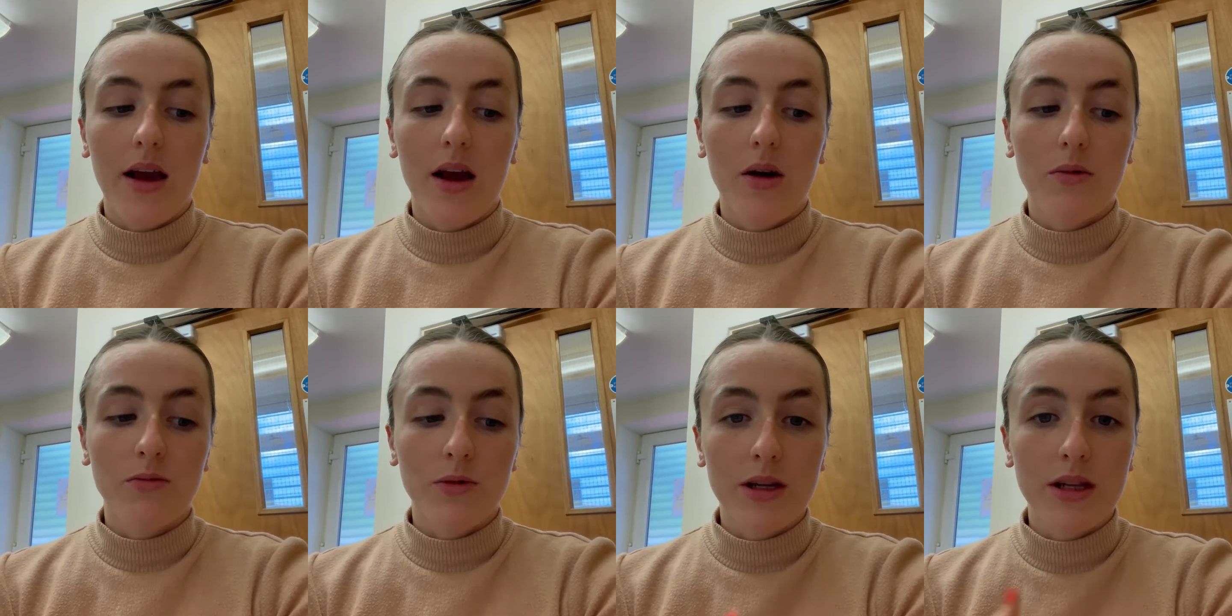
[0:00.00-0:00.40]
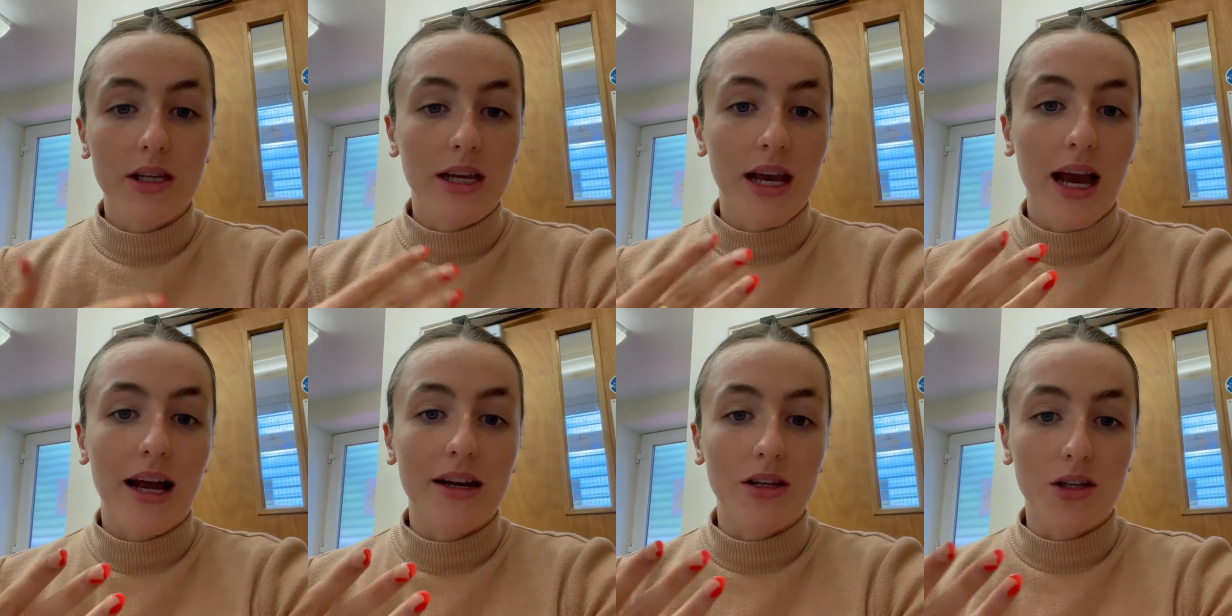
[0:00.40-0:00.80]
really
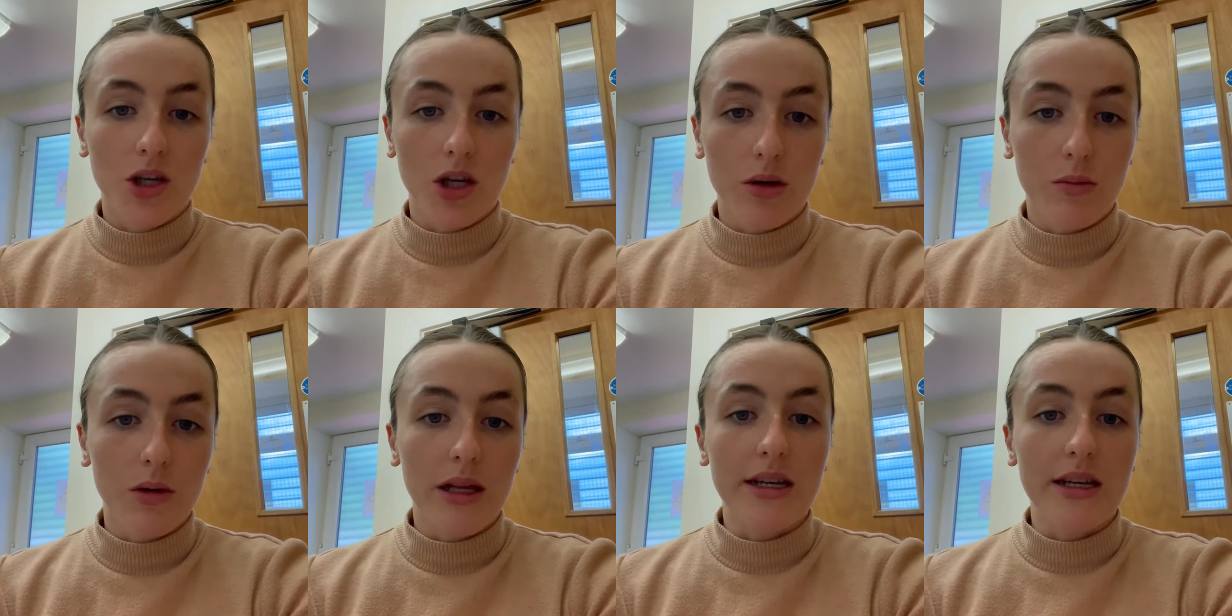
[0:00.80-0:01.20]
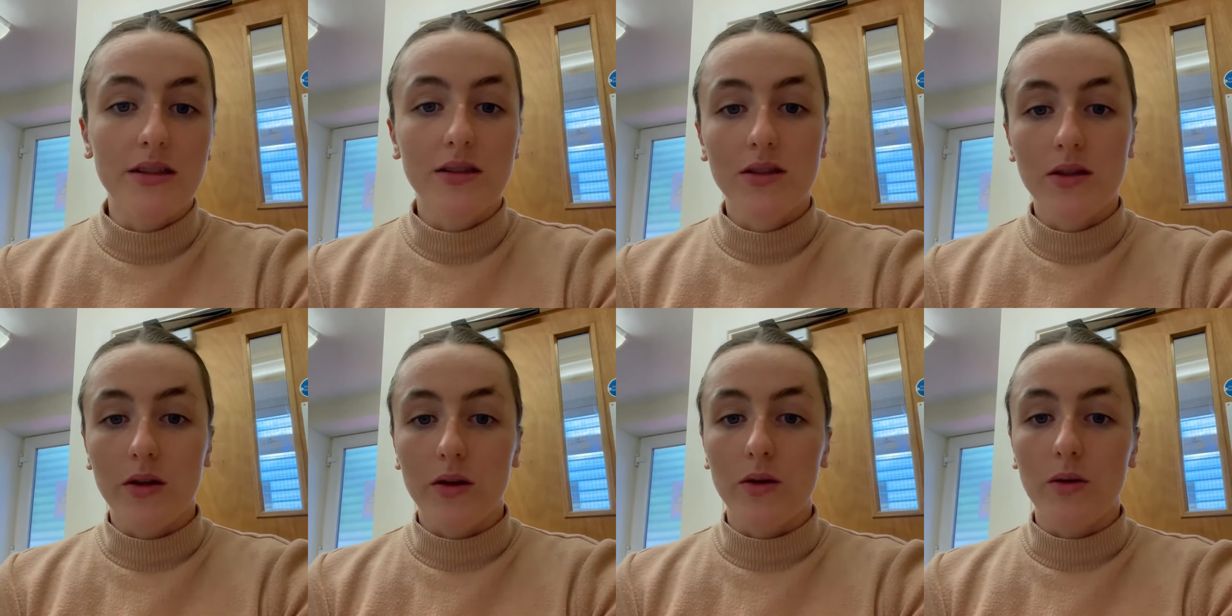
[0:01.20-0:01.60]
can accumulate
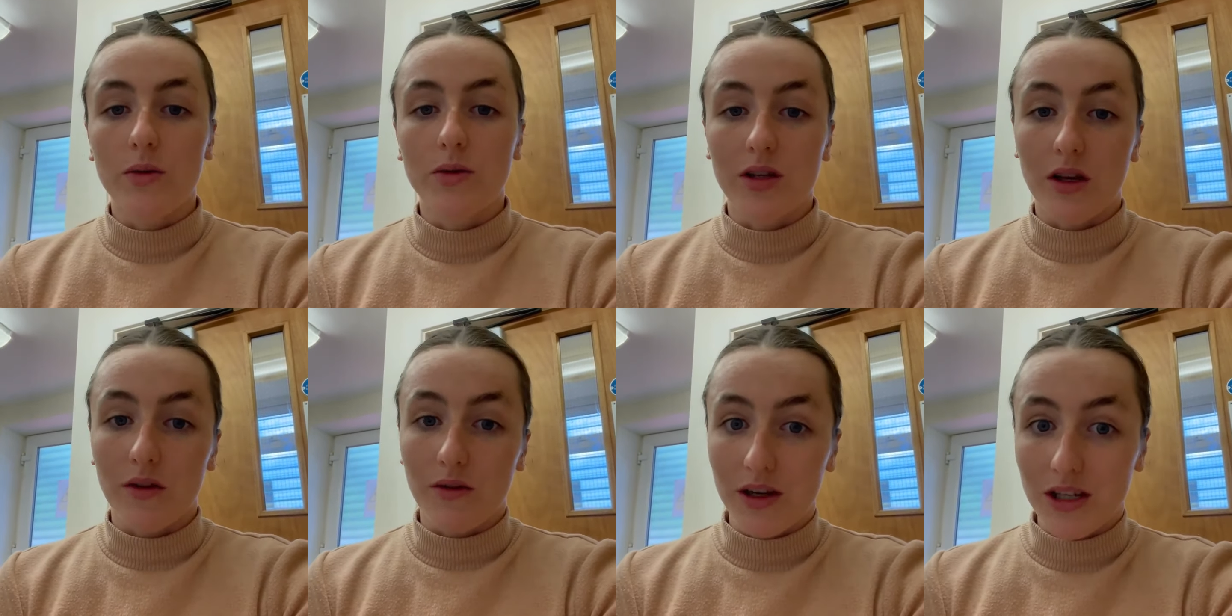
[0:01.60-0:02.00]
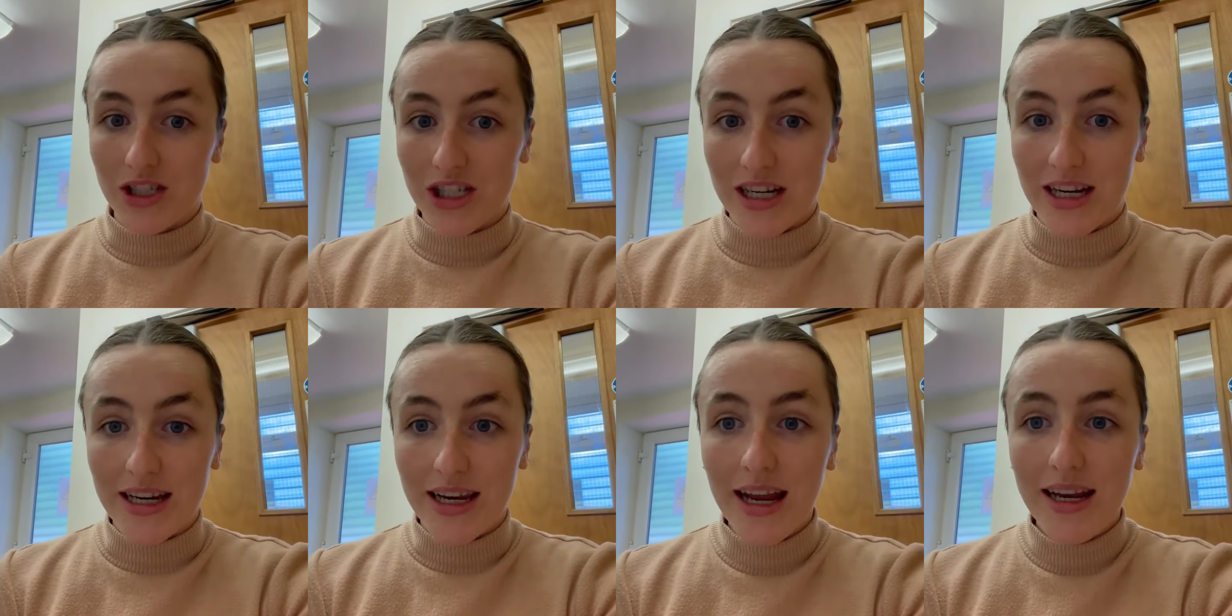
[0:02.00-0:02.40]
to
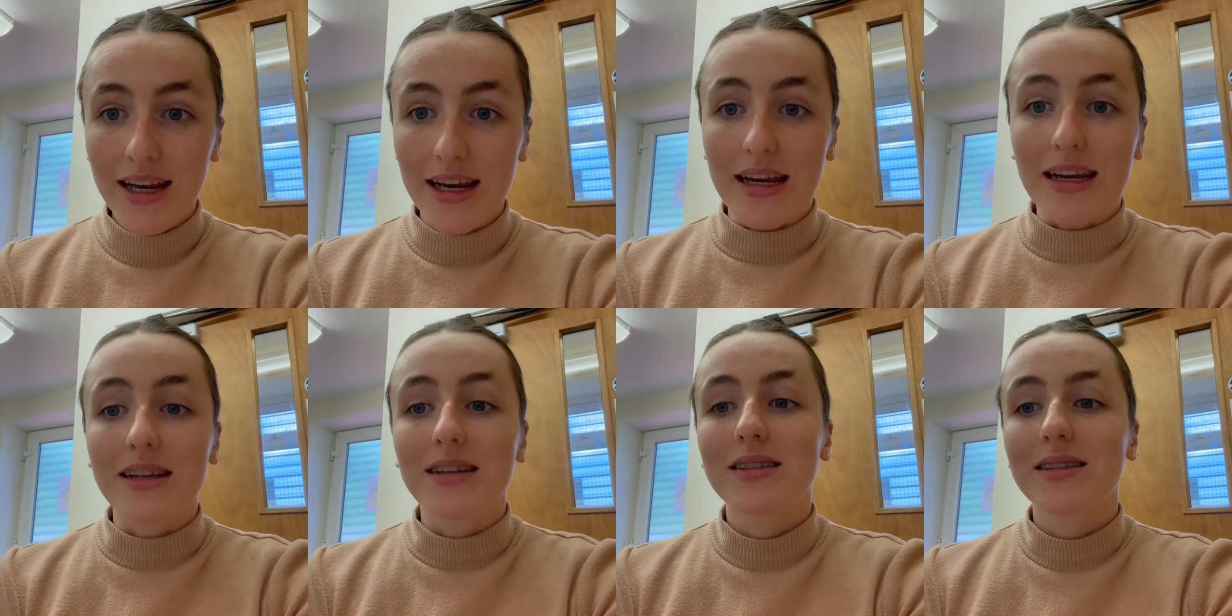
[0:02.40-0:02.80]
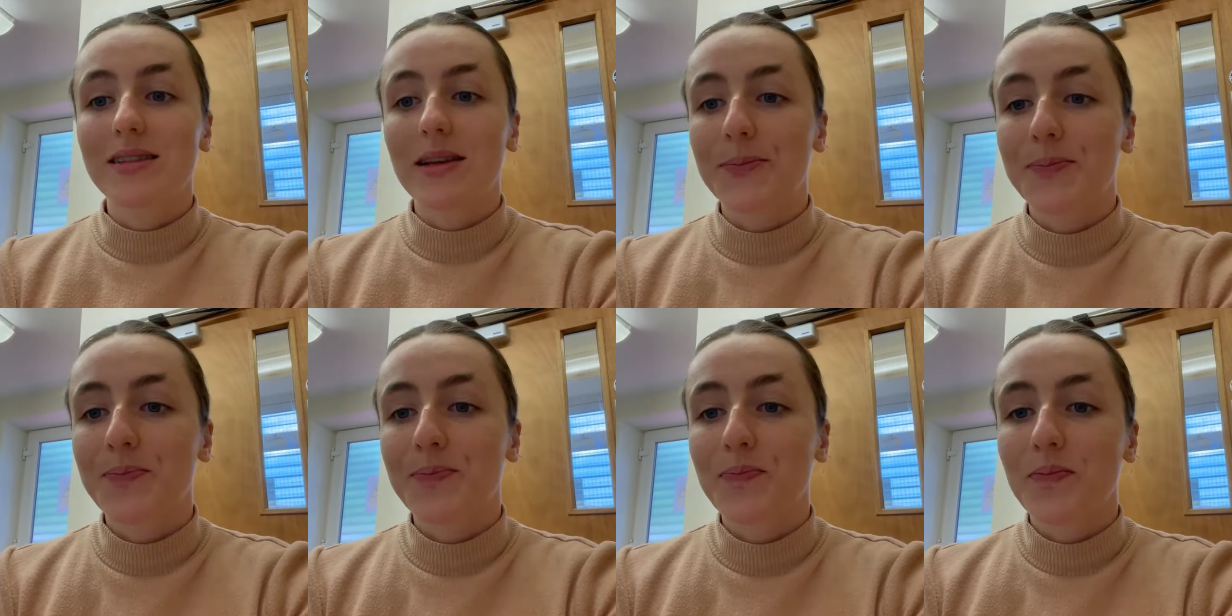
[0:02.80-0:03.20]
cervicogenic headaches.
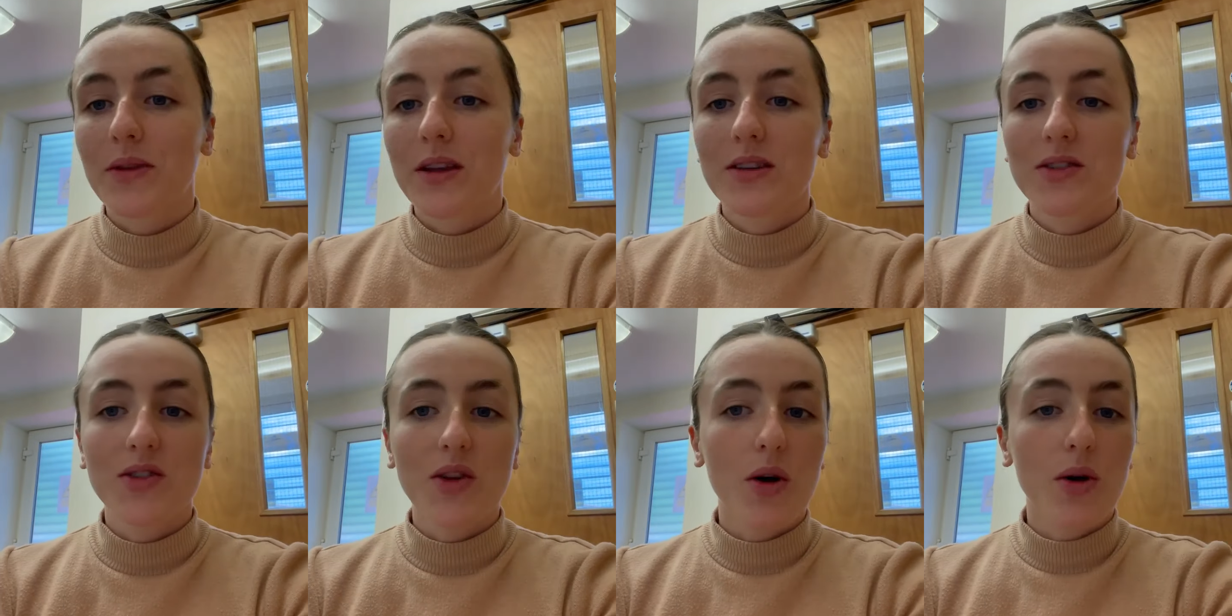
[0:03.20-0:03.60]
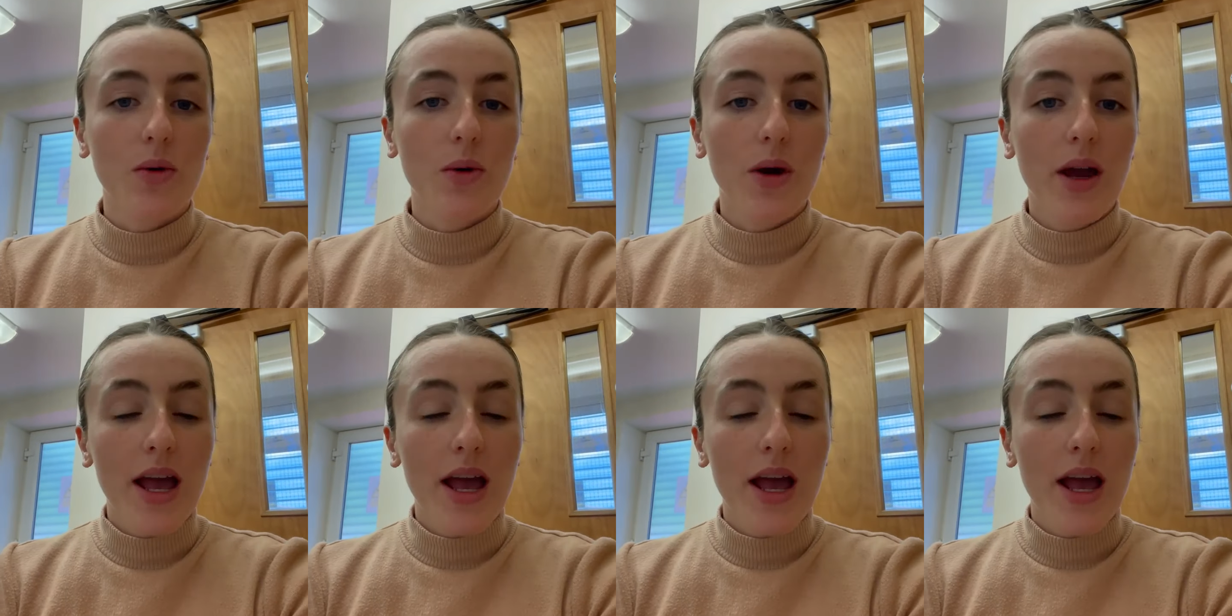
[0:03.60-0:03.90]
So